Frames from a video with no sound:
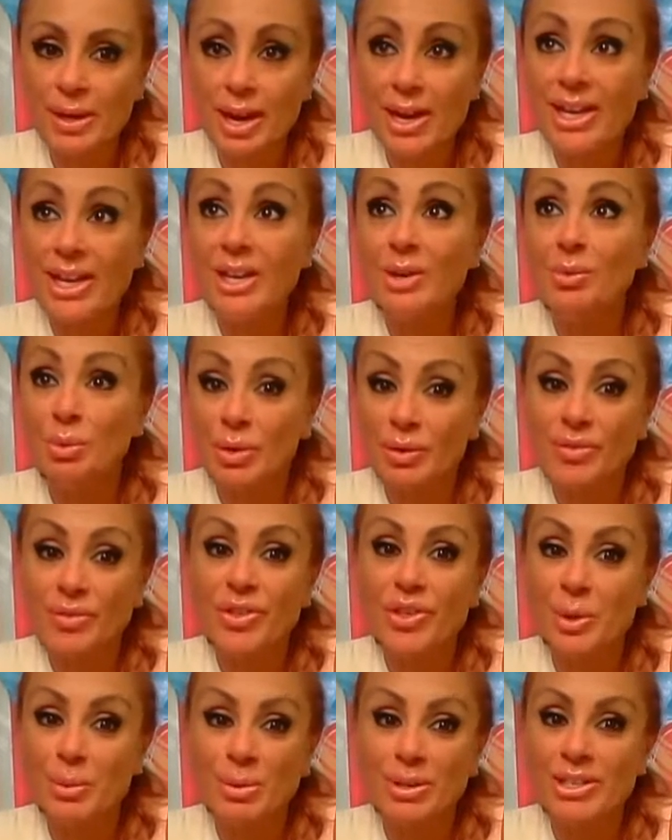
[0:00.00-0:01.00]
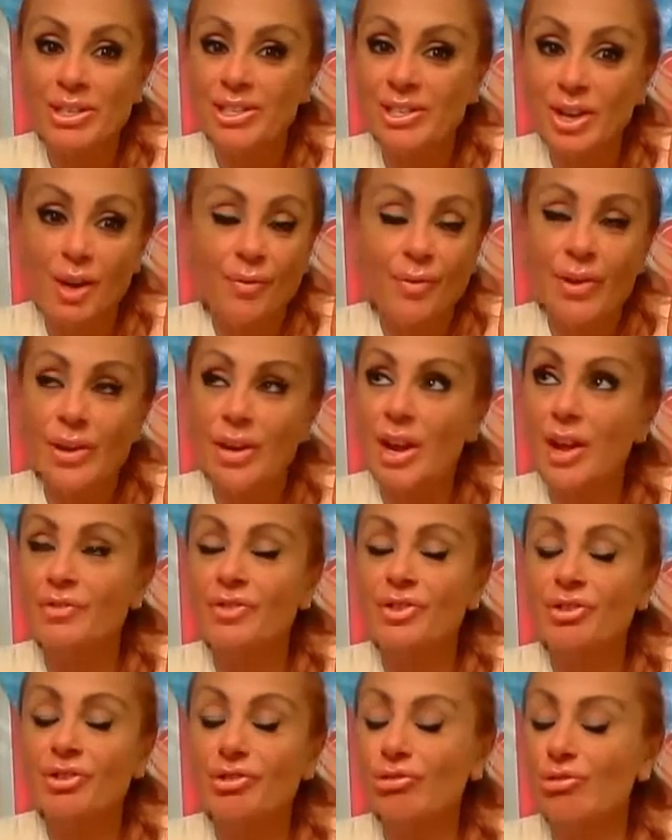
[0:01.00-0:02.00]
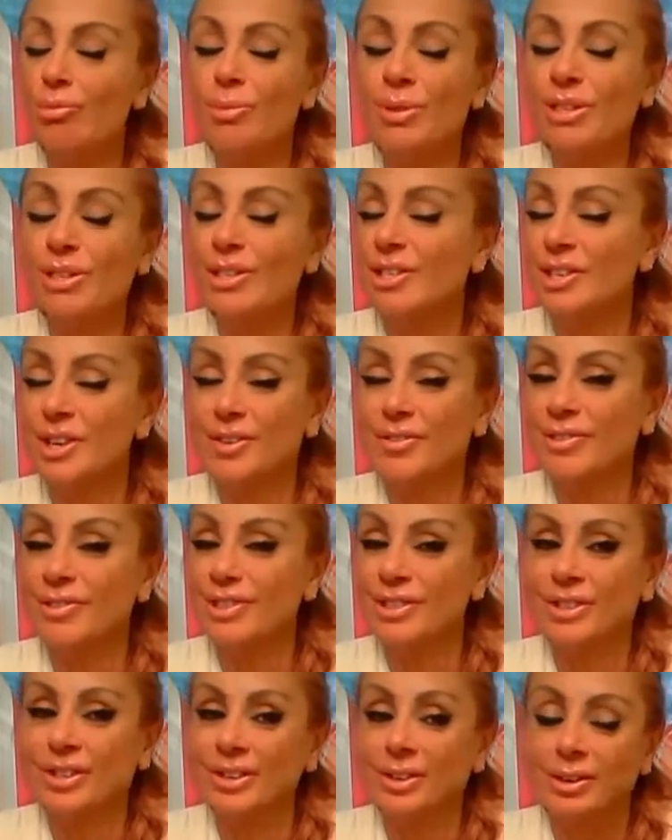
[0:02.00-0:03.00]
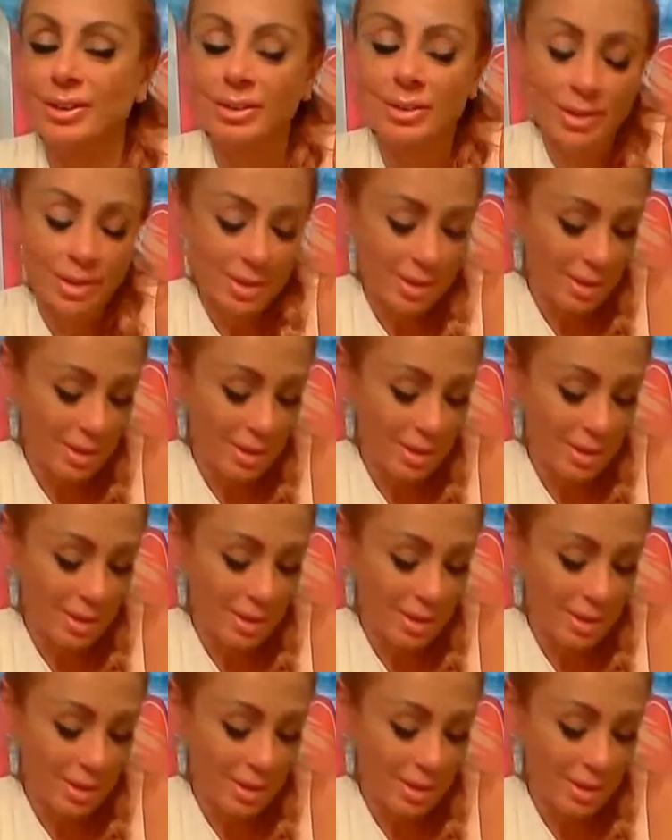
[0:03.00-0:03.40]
I get rid of so much stuff, and I have so much stuff still.